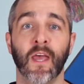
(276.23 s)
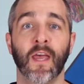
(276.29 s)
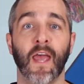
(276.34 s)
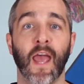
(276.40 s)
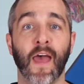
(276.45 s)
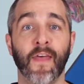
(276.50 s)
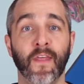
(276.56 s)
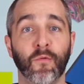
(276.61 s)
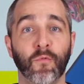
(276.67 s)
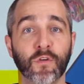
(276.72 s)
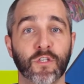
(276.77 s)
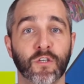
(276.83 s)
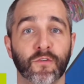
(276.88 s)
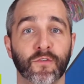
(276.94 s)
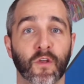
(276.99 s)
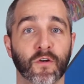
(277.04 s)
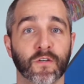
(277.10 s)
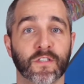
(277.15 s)
And then what
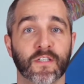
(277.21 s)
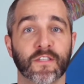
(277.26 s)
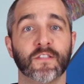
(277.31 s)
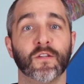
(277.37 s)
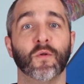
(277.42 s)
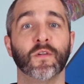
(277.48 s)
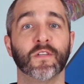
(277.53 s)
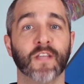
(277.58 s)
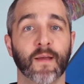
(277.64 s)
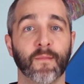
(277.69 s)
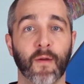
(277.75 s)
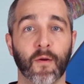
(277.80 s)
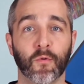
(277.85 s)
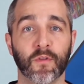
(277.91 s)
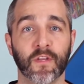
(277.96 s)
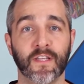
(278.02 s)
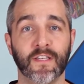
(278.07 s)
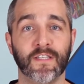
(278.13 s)
you'll notice is the only time I
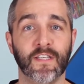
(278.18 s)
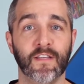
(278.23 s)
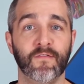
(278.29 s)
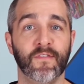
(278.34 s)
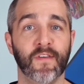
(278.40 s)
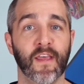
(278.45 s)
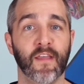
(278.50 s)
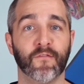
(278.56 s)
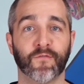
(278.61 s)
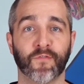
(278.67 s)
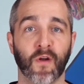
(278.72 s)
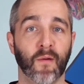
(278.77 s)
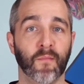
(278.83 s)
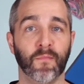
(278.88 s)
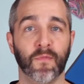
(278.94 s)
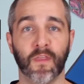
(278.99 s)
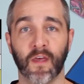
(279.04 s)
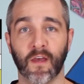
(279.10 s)
really deviate
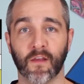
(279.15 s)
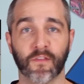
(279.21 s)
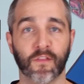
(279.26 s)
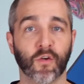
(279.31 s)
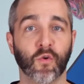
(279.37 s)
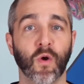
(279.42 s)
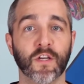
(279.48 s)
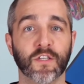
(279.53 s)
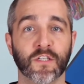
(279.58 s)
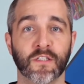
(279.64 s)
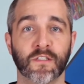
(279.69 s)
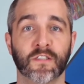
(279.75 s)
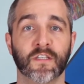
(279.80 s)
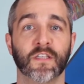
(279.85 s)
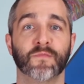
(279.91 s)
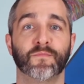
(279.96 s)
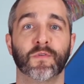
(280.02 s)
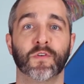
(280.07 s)
from the questions
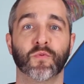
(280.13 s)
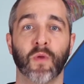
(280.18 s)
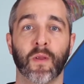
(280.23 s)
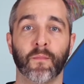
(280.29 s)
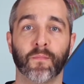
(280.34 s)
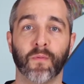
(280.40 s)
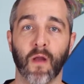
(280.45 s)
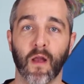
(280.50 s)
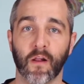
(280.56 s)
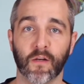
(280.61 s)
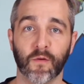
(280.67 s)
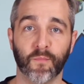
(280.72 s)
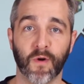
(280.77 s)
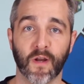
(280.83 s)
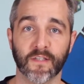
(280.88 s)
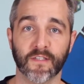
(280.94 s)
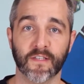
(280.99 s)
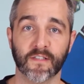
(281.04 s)
is between product and
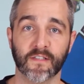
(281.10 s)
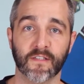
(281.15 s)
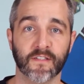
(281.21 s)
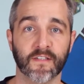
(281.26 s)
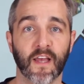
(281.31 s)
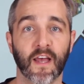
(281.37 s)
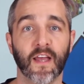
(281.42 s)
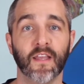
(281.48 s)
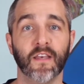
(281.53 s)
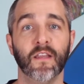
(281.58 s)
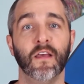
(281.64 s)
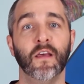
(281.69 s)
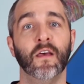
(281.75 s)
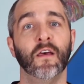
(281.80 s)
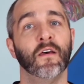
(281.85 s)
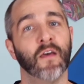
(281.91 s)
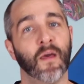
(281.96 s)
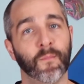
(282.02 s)
process design
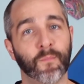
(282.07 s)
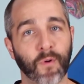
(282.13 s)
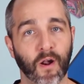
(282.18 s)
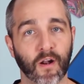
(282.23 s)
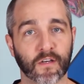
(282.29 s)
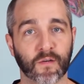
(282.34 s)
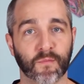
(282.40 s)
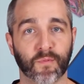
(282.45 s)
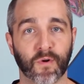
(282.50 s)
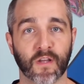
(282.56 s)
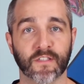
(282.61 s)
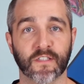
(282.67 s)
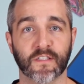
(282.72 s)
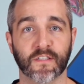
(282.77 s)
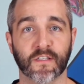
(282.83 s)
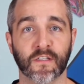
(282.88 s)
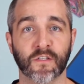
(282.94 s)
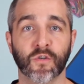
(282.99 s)
and product and
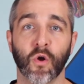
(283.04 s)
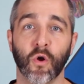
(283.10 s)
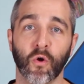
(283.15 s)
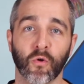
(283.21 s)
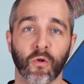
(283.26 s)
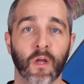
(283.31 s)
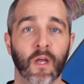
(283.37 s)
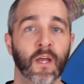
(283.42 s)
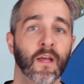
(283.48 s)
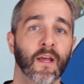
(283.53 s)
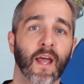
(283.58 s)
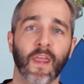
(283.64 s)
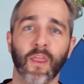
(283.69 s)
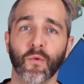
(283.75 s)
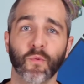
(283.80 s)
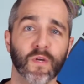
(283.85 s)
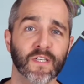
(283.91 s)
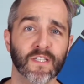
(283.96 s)
process control.
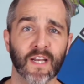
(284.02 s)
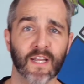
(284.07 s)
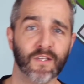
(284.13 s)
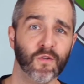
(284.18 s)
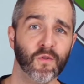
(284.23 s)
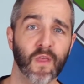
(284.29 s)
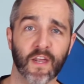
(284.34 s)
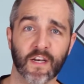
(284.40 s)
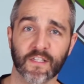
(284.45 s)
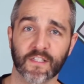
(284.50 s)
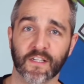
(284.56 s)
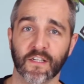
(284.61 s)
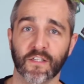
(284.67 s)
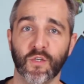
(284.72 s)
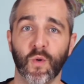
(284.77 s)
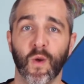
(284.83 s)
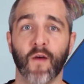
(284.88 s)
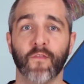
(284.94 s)
And the reason I do that is
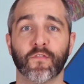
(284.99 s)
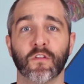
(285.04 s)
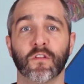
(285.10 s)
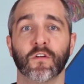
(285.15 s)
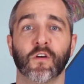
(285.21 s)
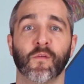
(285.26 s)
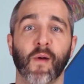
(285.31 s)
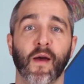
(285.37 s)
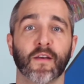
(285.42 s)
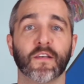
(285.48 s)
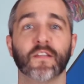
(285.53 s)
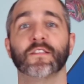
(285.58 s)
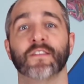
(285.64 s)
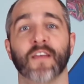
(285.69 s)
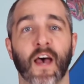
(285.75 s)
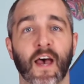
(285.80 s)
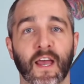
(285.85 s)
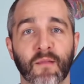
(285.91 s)
because you have to learn about
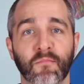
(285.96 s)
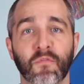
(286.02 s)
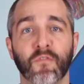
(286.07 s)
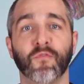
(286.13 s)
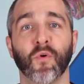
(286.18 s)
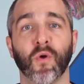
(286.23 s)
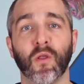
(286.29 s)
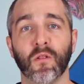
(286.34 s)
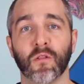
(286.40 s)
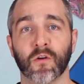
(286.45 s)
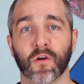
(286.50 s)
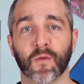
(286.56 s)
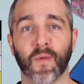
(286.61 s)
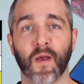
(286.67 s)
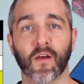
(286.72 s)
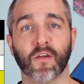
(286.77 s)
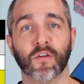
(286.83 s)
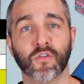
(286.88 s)
design before you learn
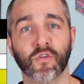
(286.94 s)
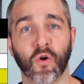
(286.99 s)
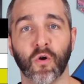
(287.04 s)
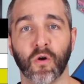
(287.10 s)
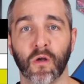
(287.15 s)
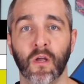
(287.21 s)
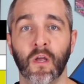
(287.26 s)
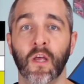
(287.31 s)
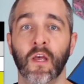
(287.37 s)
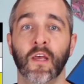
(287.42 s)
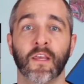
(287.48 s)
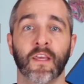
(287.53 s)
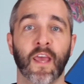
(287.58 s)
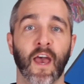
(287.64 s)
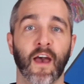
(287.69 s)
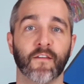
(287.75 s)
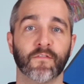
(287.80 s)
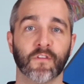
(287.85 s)
about control.
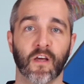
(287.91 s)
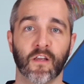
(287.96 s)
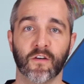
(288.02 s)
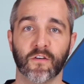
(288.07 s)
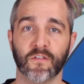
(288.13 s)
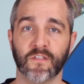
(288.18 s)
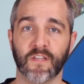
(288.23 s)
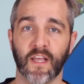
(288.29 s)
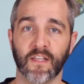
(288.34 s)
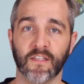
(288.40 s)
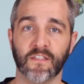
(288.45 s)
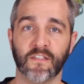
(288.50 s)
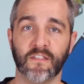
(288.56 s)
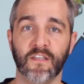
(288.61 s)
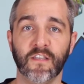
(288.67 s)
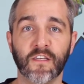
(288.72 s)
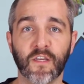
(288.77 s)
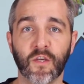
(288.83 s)
You have to understand
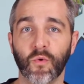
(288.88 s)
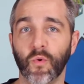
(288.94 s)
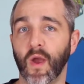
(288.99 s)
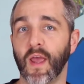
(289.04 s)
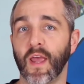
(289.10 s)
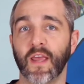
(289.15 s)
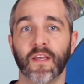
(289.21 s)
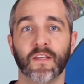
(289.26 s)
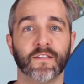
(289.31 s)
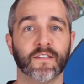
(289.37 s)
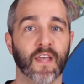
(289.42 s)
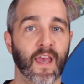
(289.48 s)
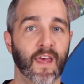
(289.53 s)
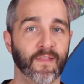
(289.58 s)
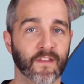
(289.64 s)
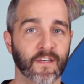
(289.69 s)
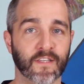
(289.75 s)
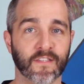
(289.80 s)
CQAs
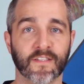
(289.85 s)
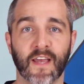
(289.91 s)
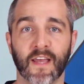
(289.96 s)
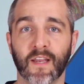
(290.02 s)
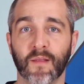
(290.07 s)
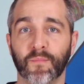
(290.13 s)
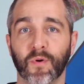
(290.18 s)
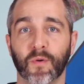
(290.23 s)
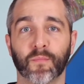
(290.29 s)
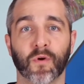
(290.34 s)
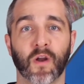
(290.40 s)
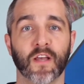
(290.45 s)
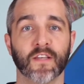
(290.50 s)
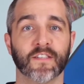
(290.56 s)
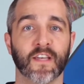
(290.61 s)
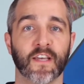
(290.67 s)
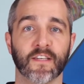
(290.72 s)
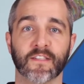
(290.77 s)
and the design input
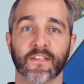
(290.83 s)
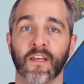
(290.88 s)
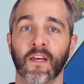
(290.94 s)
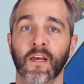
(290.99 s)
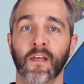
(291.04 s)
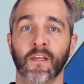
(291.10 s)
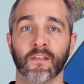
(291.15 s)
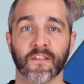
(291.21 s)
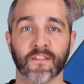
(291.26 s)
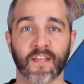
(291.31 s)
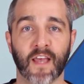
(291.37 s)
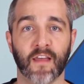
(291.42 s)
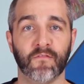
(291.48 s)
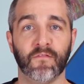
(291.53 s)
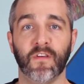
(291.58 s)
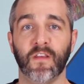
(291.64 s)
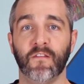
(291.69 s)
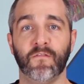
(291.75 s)
process,
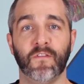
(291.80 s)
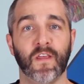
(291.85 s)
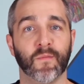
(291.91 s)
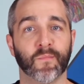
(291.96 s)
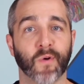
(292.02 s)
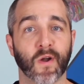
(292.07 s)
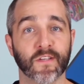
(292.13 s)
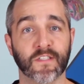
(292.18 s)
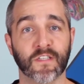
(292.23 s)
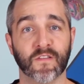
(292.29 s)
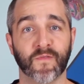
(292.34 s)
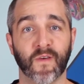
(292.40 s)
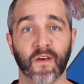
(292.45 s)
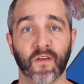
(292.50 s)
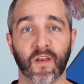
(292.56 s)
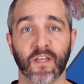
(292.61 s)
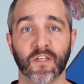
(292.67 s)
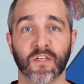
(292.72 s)
design V&V, and process
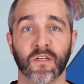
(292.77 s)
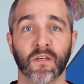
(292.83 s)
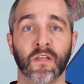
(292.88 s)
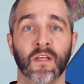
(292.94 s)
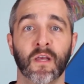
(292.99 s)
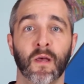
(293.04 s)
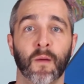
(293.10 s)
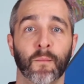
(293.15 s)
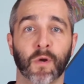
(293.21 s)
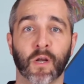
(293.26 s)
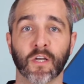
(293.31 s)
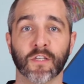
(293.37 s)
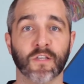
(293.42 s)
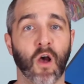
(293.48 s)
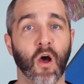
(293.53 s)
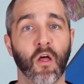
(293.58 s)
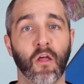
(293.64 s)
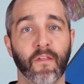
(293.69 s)
validation, because
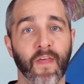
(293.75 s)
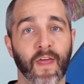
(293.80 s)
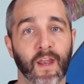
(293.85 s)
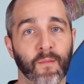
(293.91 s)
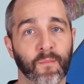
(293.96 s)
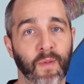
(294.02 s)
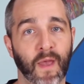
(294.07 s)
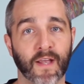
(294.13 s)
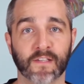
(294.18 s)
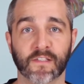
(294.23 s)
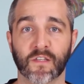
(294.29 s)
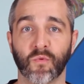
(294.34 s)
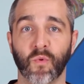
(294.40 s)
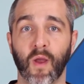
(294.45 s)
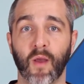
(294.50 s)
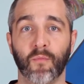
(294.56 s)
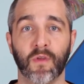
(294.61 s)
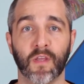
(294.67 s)
all of that impacts the
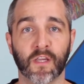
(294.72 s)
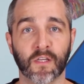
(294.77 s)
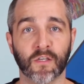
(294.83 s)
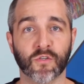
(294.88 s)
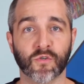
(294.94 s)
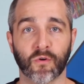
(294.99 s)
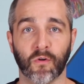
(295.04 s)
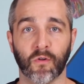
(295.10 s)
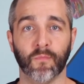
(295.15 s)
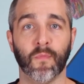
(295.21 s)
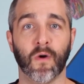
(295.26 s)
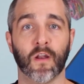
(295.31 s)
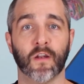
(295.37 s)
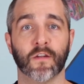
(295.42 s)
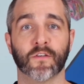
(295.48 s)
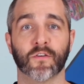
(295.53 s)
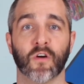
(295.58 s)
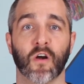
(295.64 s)
way we control and
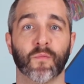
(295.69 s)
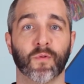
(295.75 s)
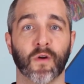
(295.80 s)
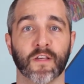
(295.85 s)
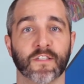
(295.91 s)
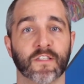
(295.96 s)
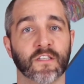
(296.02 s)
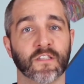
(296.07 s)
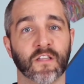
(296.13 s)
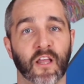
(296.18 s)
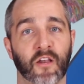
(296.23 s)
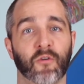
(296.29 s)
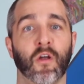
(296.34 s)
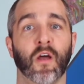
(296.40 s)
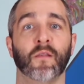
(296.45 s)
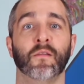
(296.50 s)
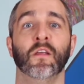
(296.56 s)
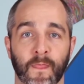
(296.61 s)
monitor our process later
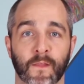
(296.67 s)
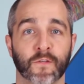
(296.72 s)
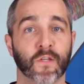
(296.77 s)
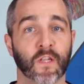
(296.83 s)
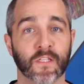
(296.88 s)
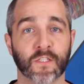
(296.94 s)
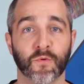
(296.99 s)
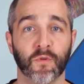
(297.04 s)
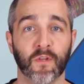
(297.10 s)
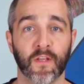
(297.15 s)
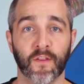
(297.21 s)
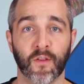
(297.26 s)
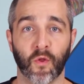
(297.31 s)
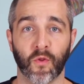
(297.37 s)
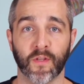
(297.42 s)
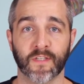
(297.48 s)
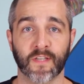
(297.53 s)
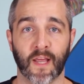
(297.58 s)
on. So that's really the
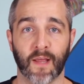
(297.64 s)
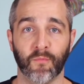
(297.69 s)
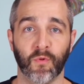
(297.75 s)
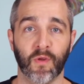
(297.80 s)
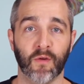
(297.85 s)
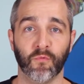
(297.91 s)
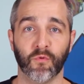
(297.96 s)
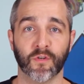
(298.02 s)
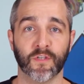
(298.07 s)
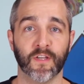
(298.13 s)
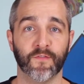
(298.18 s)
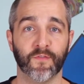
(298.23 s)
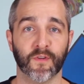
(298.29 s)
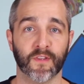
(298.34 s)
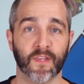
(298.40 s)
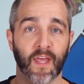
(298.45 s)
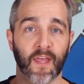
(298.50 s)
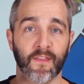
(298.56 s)
only time we're
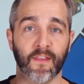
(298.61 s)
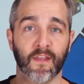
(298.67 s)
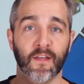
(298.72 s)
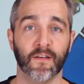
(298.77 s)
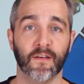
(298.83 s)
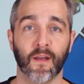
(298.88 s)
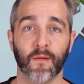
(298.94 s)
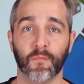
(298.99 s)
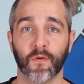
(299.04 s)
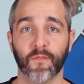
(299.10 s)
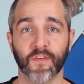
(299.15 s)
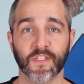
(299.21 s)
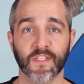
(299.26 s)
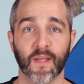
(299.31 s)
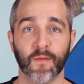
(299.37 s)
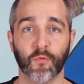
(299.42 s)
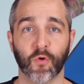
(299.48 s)
different than the number of exam